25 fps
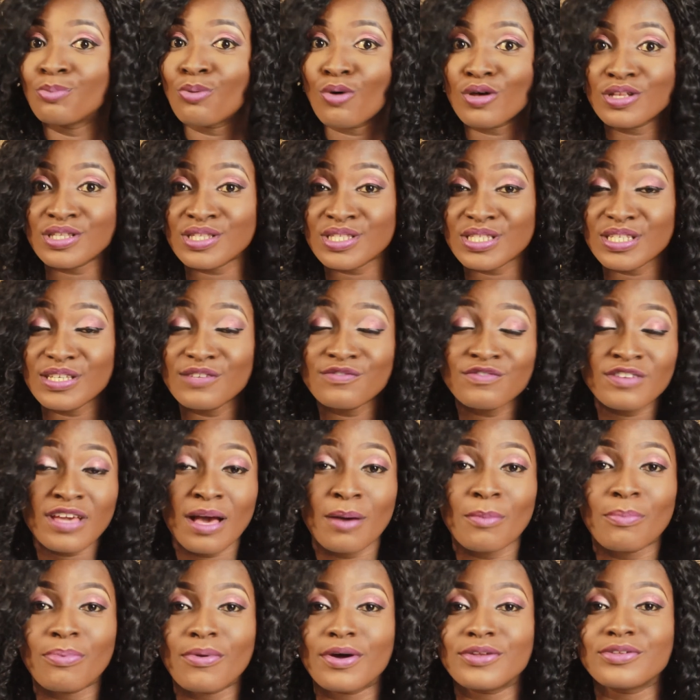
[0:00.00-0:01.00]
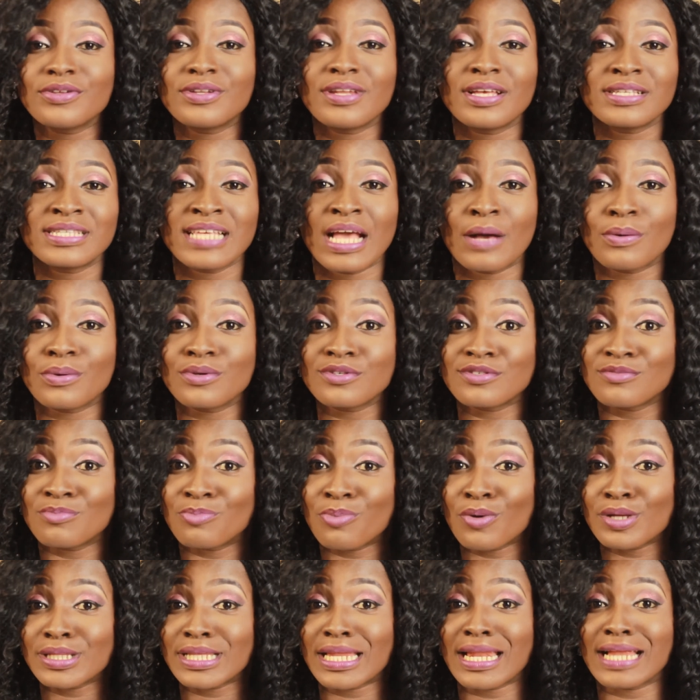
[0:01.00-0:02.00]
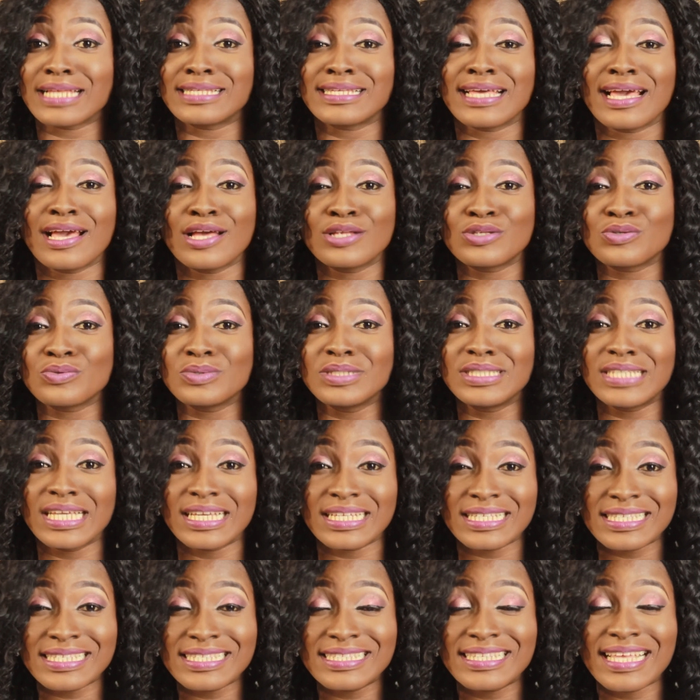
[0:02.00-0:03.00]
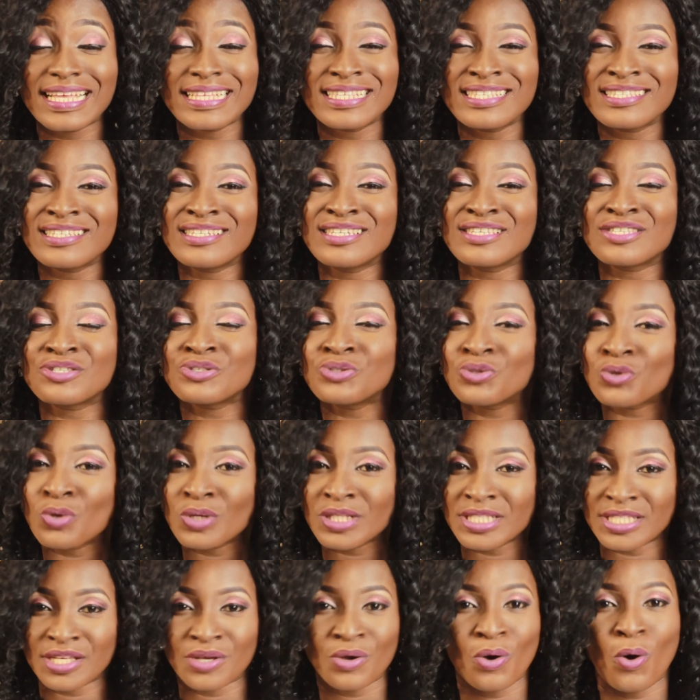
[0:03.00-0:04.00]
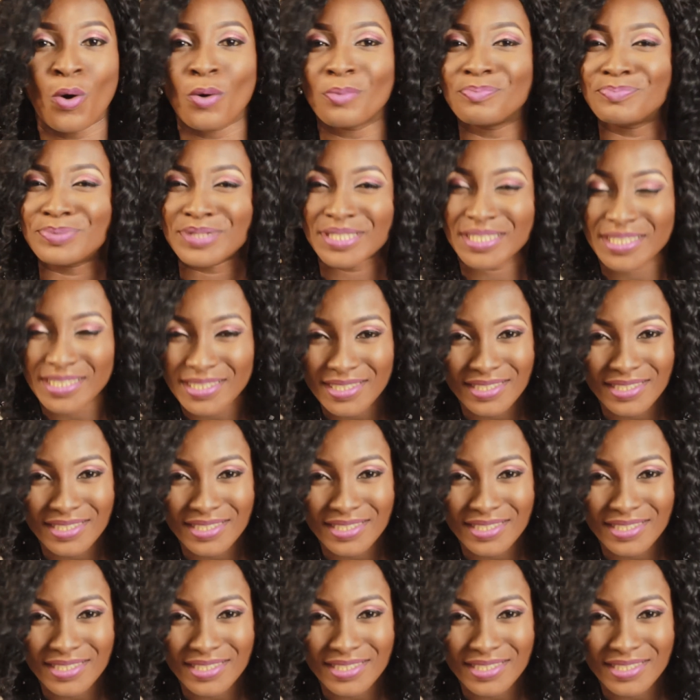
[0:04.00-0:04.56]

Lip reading: But if you are bored, don't say I was bored and I decided to date. Dating is not a hobby.